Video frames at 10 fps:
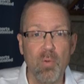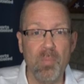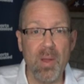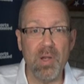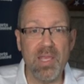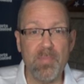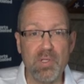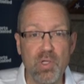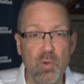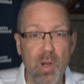Remember to keep
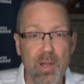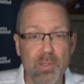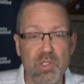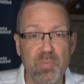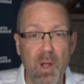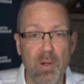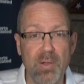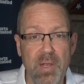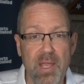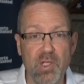it tuned right here to
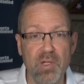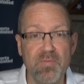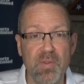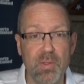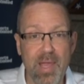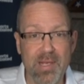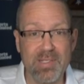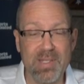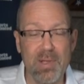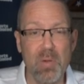Spartan Nation for the
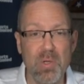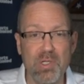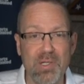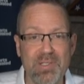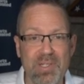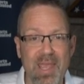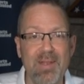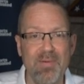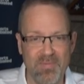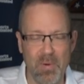latest on your Michigan
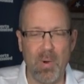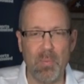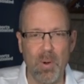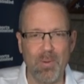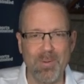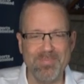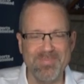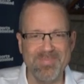State football program.